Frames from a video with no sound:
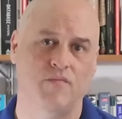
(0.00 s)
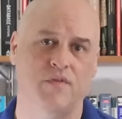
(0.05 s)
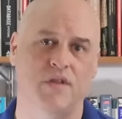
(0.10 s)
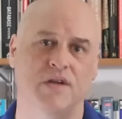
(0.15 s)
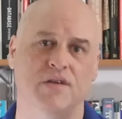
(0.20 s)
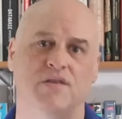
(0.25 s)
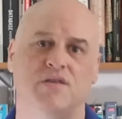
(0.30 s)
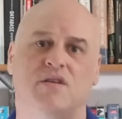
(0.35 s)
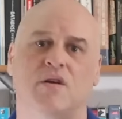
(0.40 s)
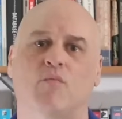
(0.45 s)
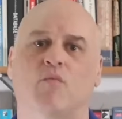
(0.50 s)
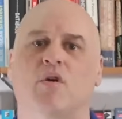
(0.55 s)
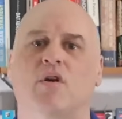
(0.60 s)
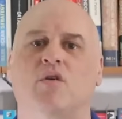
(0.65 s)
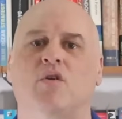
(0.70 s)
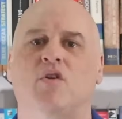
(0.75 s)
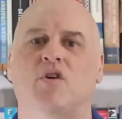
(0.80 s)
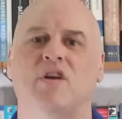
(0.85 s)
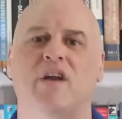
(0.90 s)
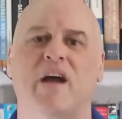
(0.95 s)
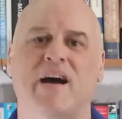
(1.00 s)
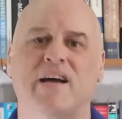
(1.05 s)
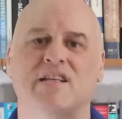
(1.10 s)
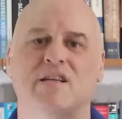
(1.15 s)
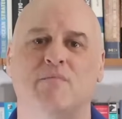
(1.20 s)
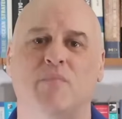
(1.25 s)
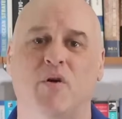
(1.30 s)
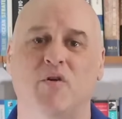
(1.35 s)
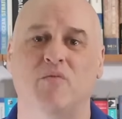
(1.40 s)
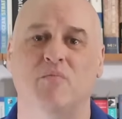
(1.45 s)
that someone could
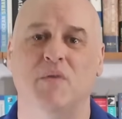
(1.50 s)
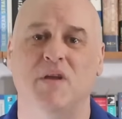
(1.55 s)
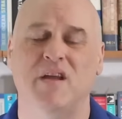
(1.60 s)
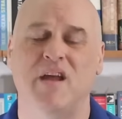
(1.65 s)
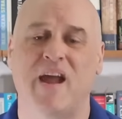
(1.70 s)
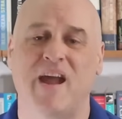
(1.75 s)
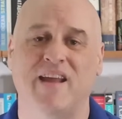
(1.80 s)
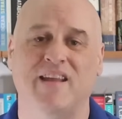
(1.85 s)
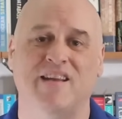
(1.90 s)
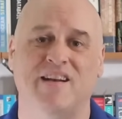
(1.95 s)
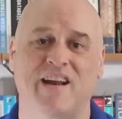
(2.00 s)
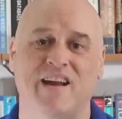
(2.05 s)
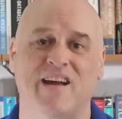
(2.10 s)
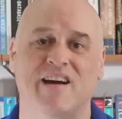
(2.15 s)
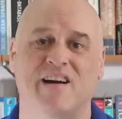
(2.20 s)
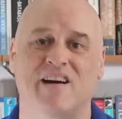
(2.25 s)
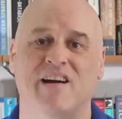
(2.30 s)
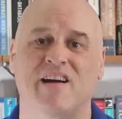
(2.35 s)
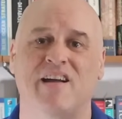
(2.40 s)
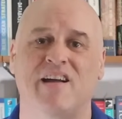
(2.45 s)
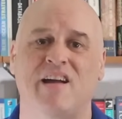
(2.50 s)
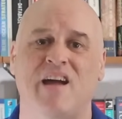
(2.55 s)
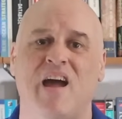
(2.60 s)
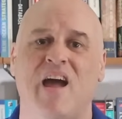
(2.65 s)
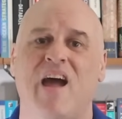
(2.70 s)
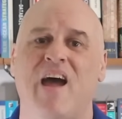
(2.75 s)
ask both me and an AI,